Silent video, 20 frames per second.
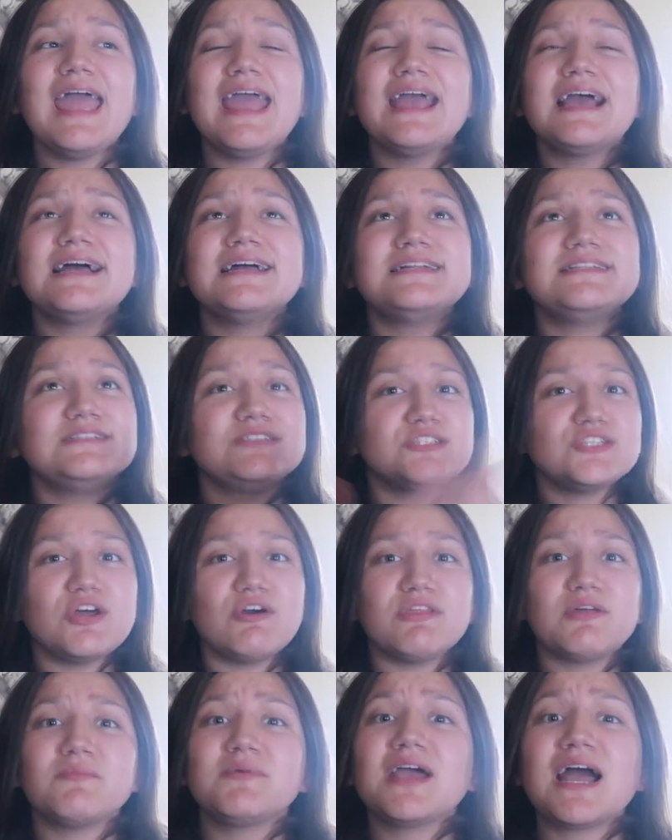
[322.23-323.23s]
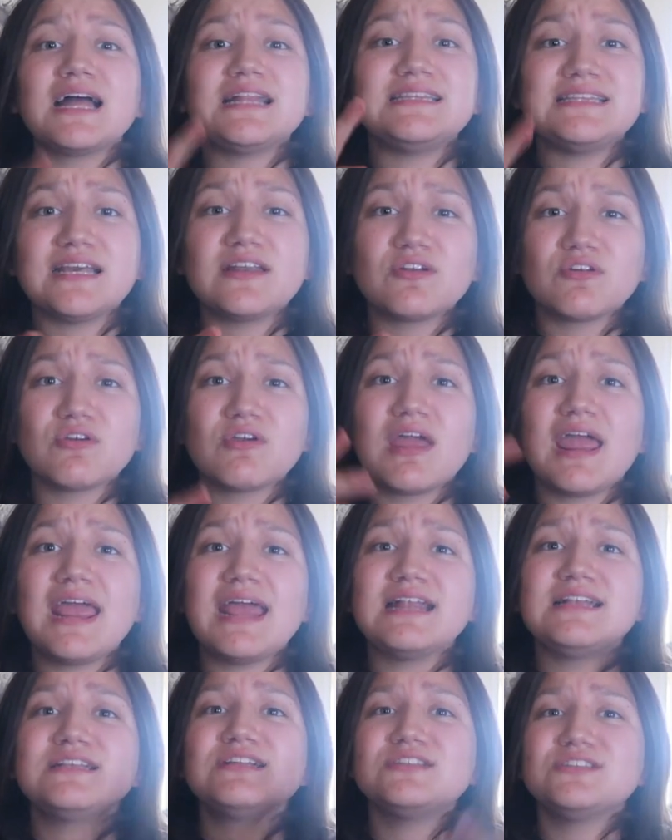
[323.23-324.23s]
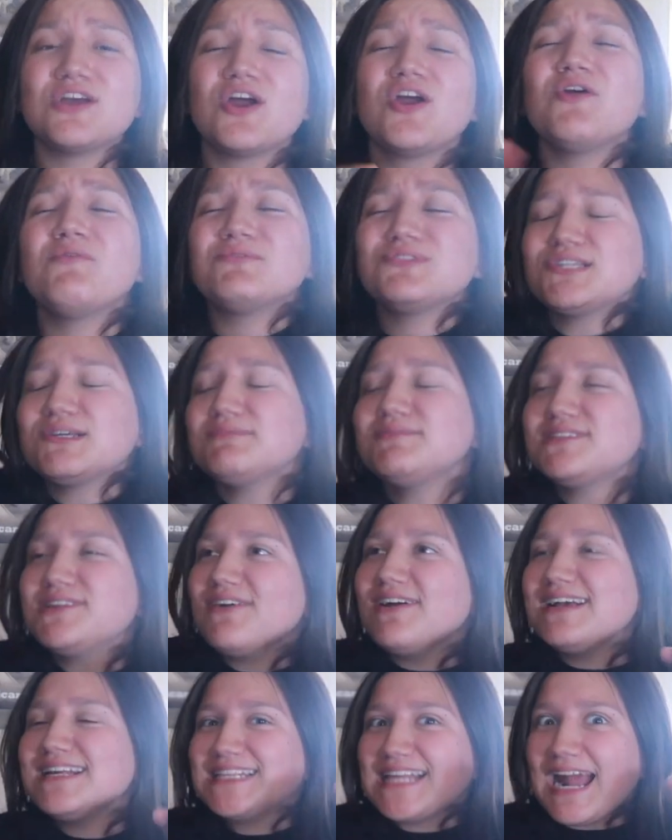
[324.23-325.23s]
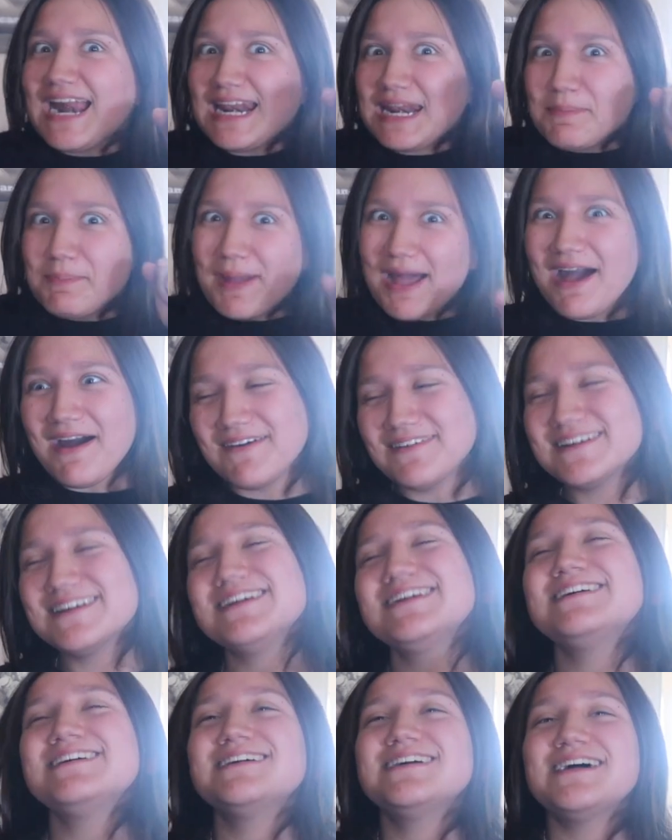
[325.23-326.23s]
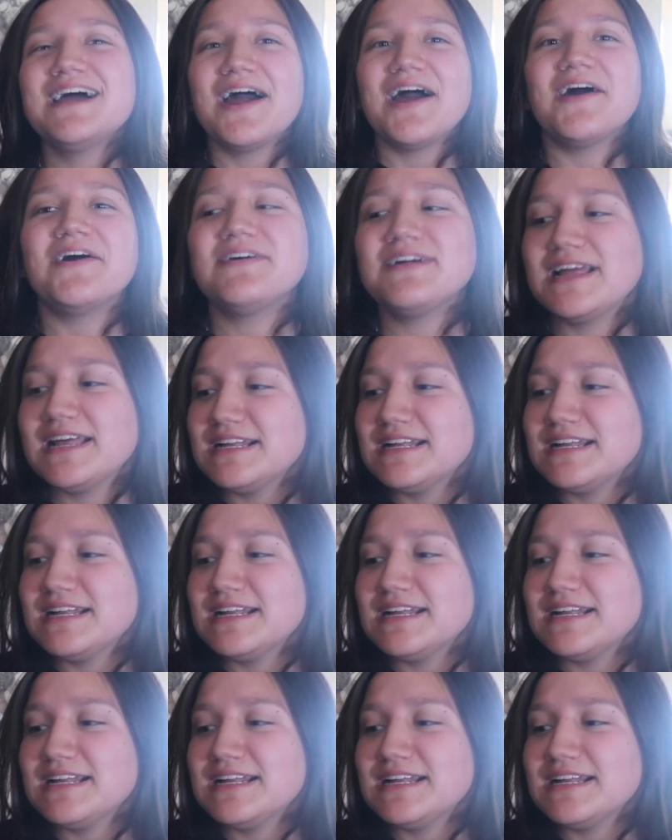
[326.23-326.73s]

And you know, then we got dinner and dessert, which I'm so excited about.